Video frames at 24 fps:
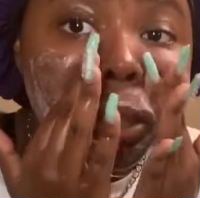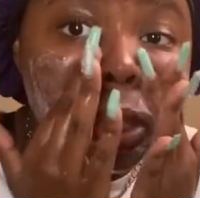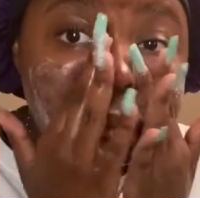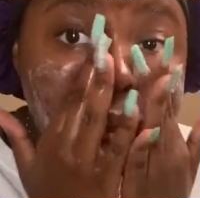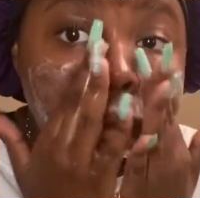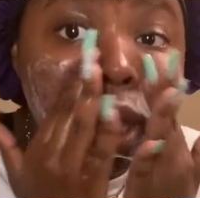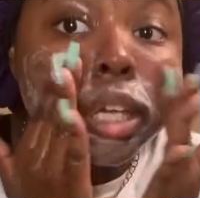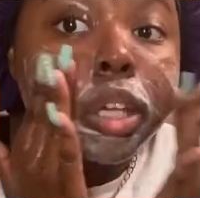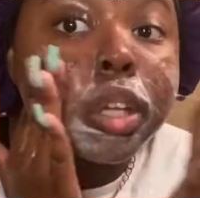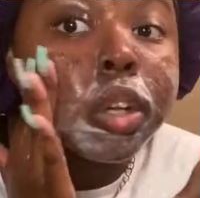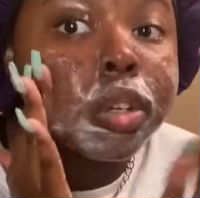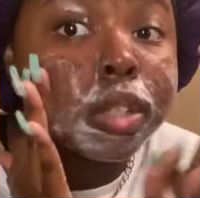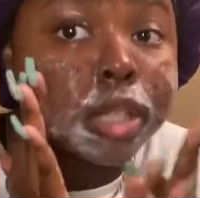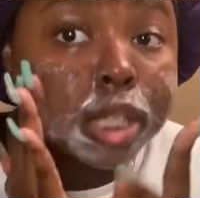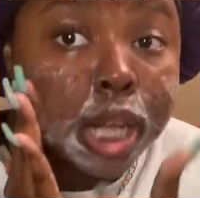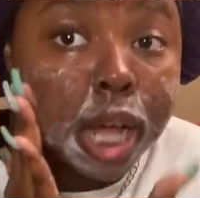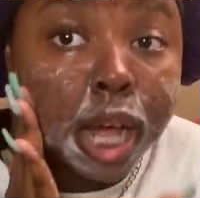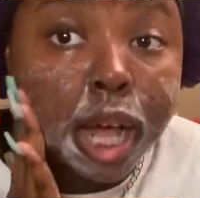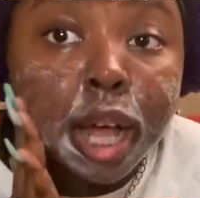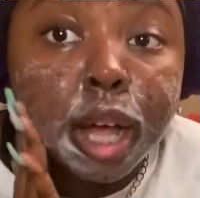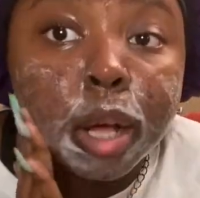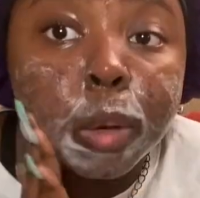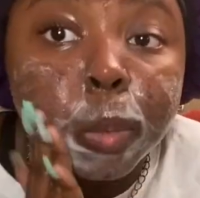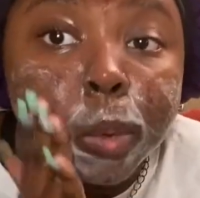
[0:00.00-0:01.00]
Take your
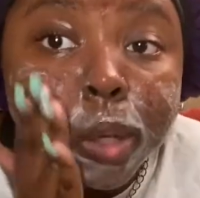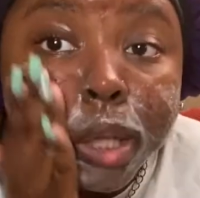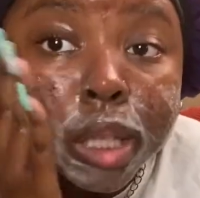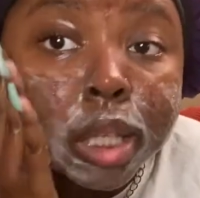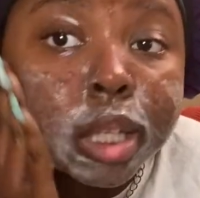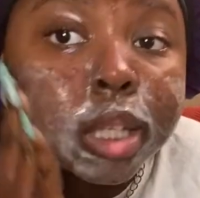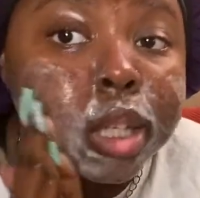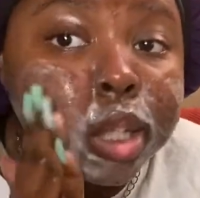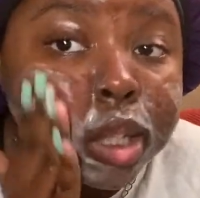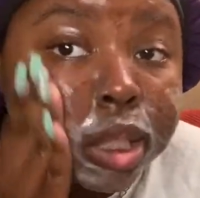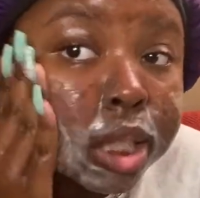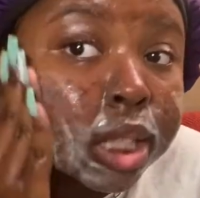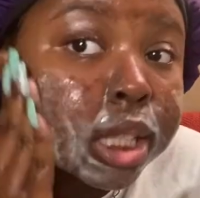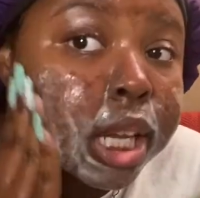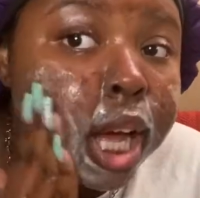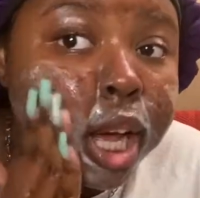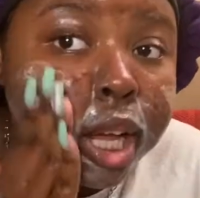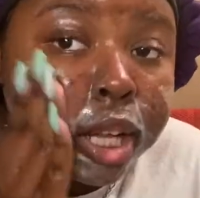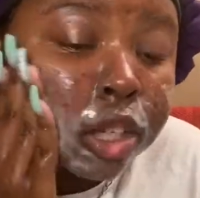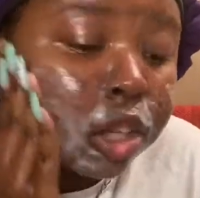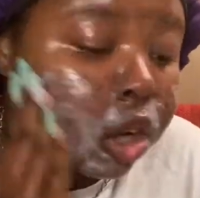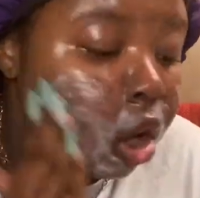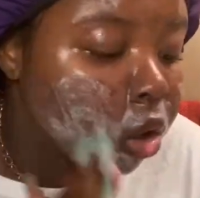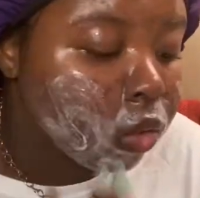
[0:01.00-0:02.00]
time with it. It's
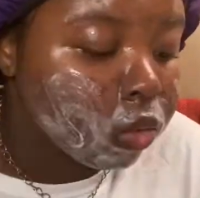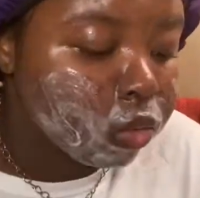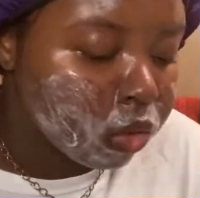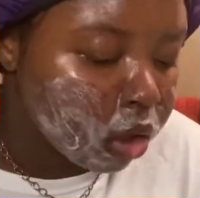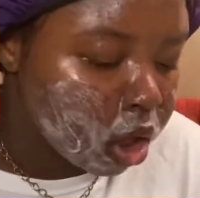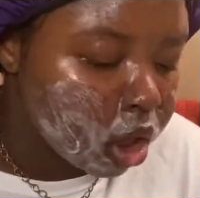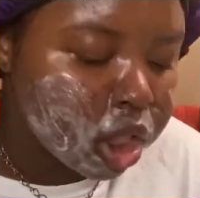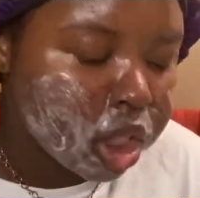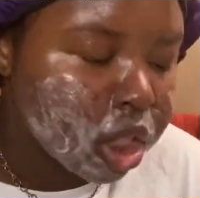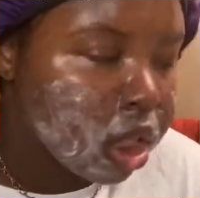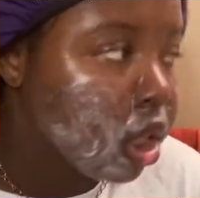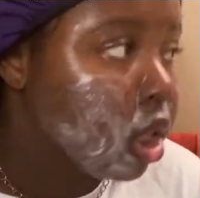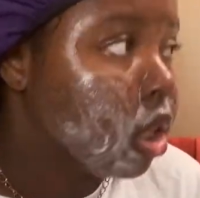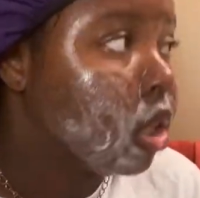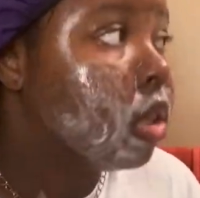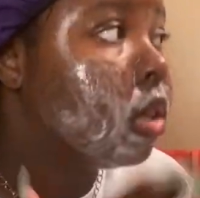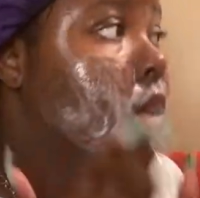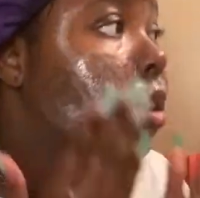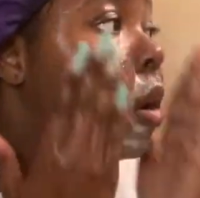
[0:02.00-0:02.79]
not, don't rush it.